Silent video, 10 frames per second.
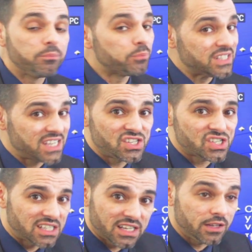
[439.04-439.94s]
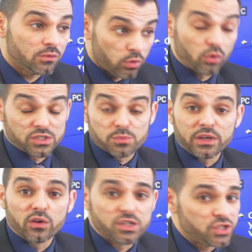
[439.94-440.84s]
potentially, well, to be
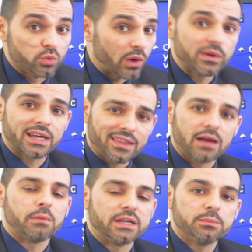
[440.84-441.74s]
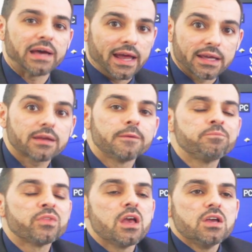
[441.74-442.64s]
honest, you won't get that money back.
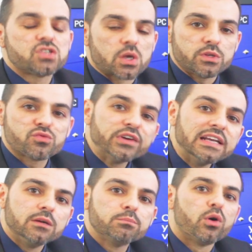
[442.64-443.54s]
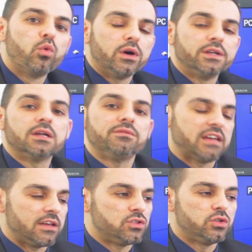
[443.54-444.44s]
So it's really important
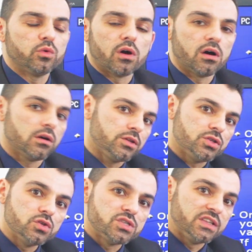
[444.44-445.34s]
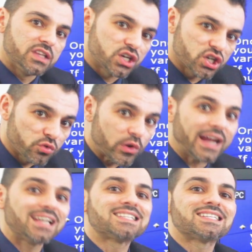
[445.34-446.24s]
that you are using the
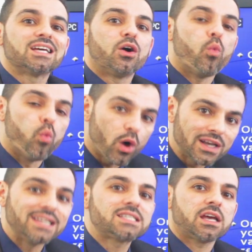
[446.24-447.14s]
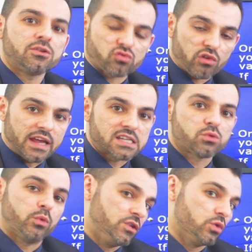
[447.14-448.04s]
correct wallet address
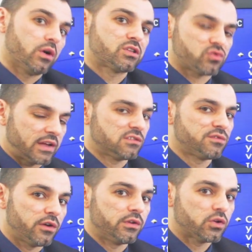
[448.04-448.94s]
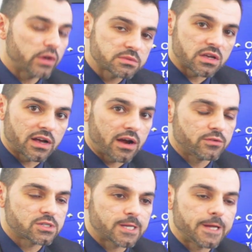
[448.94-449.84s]
when you are transferring
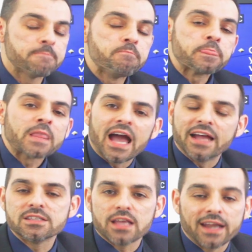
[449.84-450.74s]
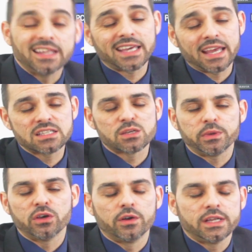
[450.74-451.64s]
cryptocurrency. And again, to
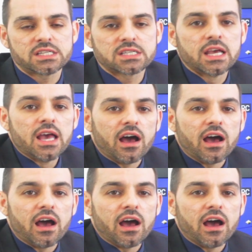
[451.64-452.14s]
be honest,